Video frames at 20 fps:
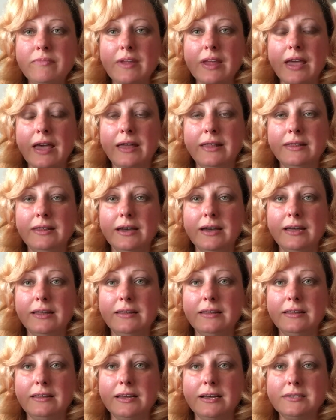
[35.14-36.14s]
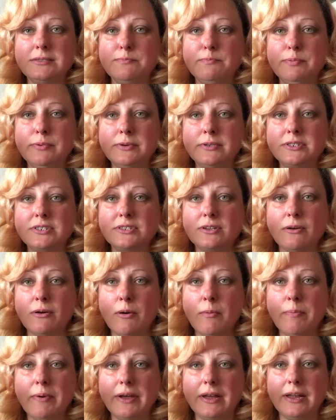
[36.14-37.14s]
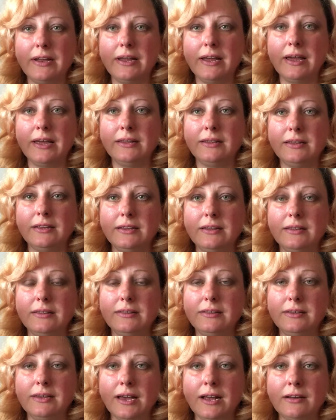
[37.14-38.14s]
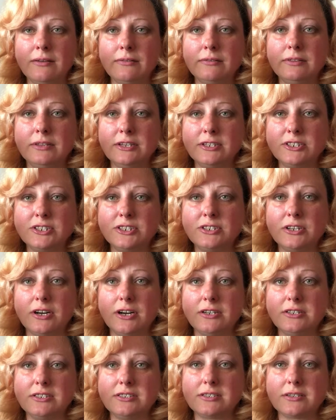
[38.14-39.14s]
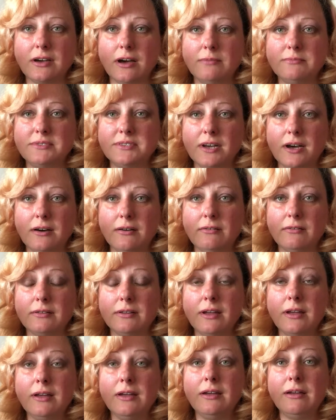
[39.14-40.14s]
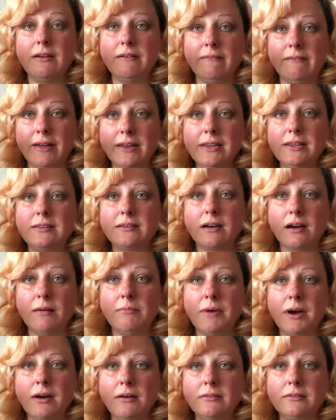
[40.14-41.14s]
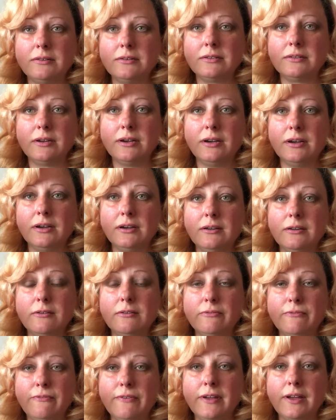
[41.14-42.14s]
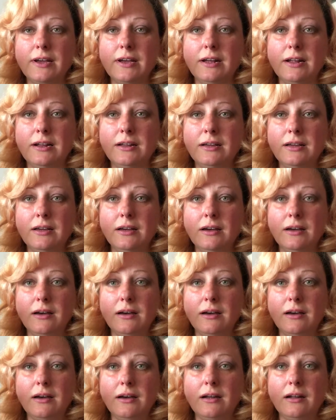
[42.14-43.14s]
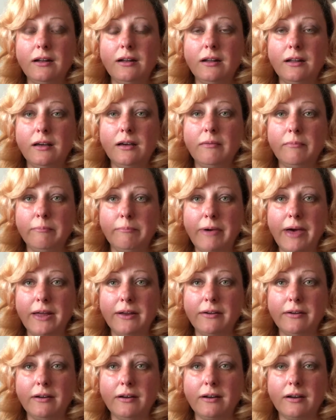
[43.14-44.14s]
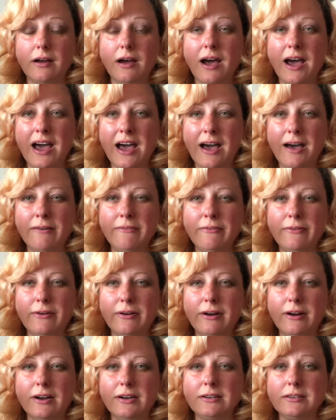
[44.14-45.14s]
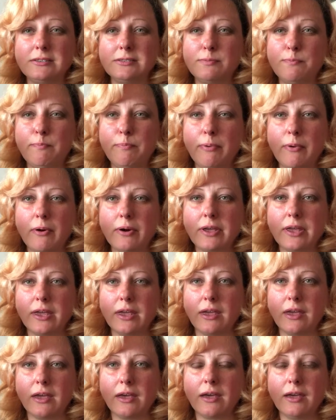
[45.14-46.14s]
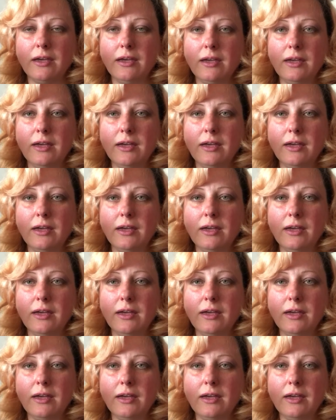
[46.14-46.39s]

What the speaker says: and then that's burst open and the yellow discharges comes out. When it come out, you feel better. However, this poking,